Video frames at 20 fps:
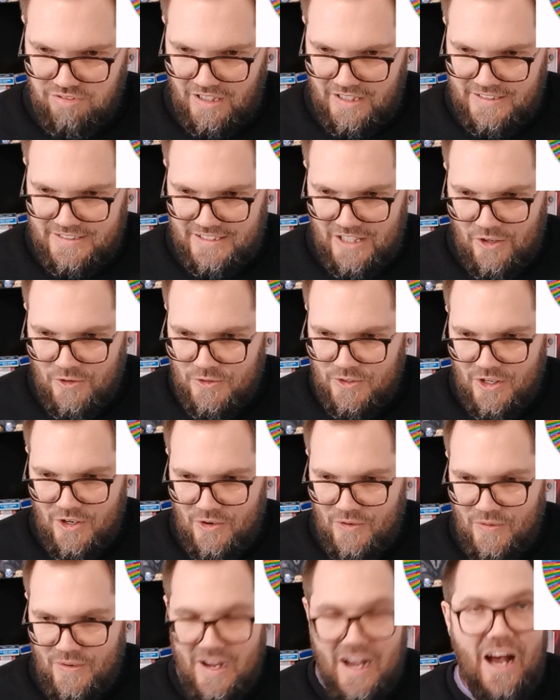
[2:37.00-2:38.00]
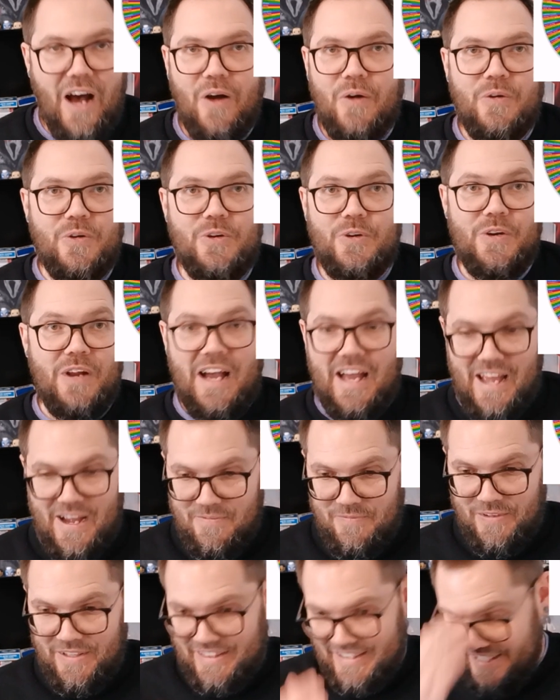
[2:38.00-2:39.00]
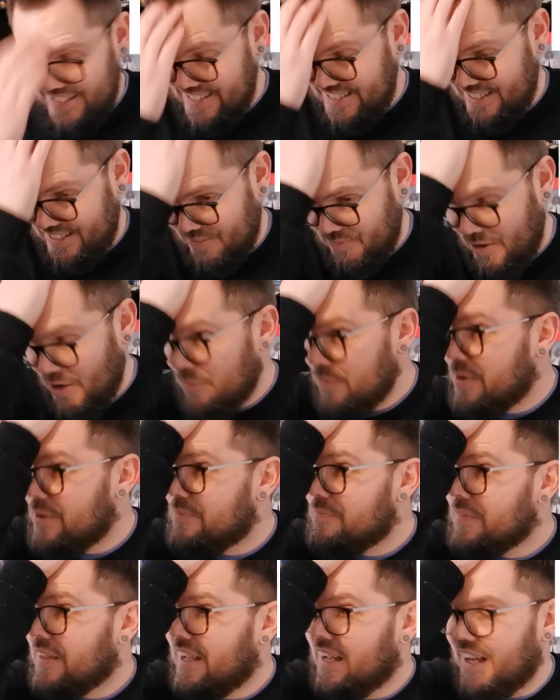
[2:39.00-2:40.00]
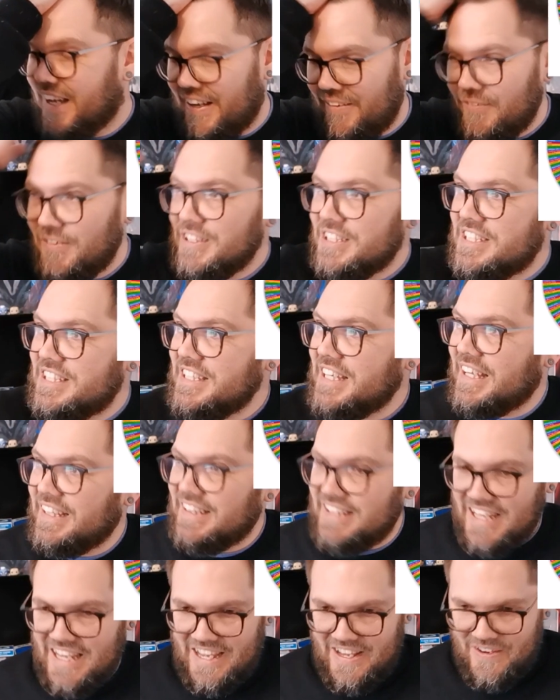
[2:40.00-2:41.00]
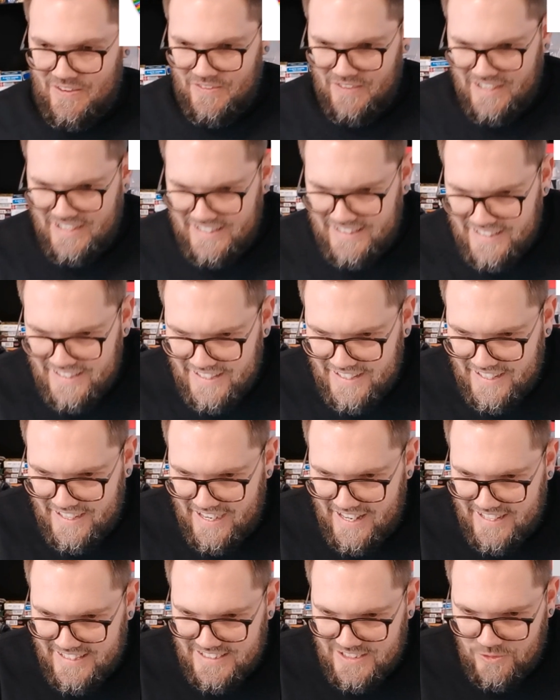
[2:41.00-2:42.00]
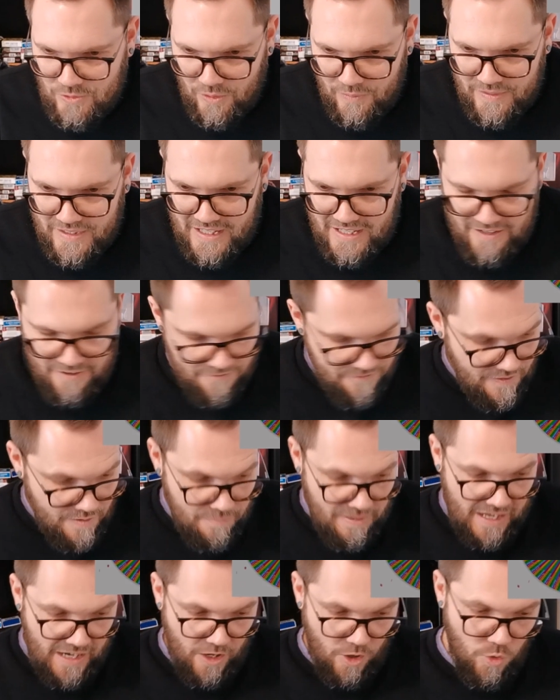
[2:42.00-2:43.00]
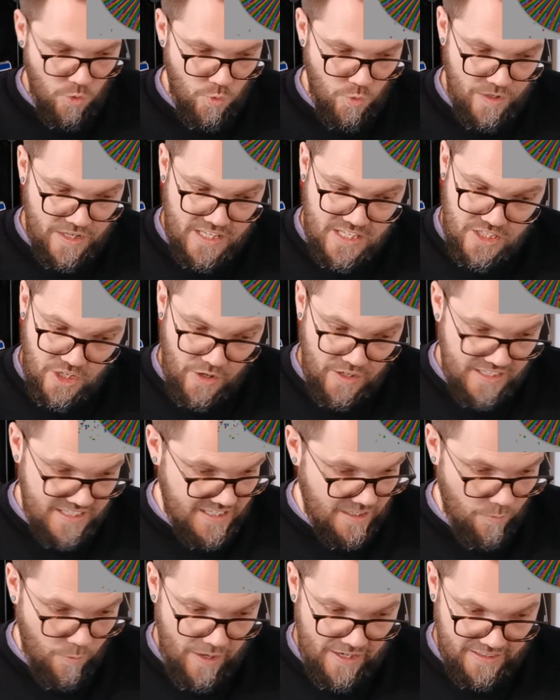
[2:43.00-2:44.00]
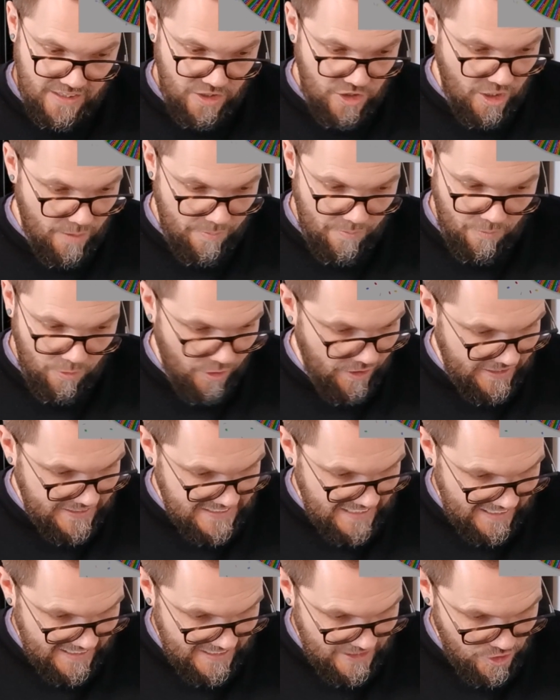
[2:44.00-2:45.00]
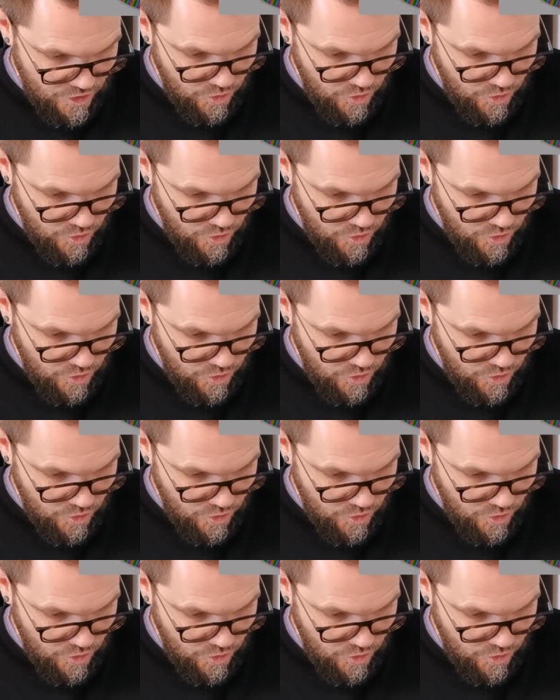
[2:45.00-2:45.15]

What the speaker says: I don't know how good I am with this at the moment. We'll see at the end, right? Next, who are we getting? Finn Balor. Ooh, he's going somewhere at the top. I'm not exactly